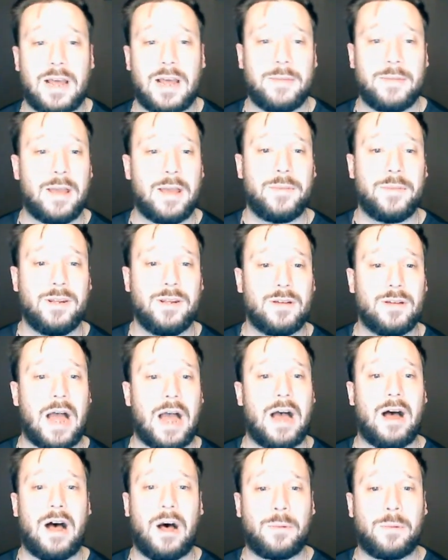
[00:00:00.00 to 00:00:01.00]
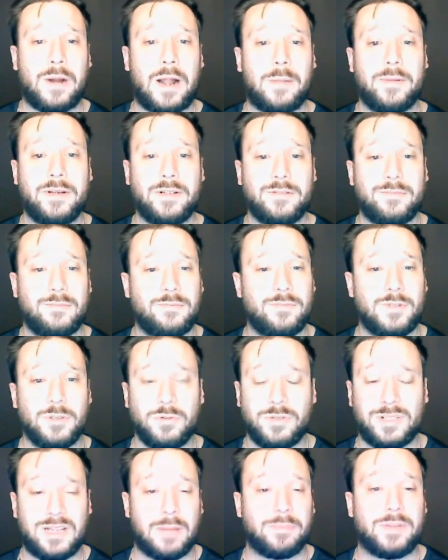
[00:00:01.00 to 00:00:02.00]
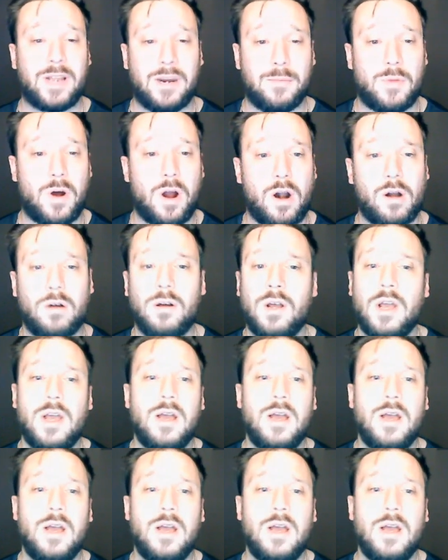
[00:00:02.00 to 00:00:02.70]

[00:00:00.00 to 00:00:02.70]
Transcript: I mean, I mean, I'll, I'll probably do something tomorrow.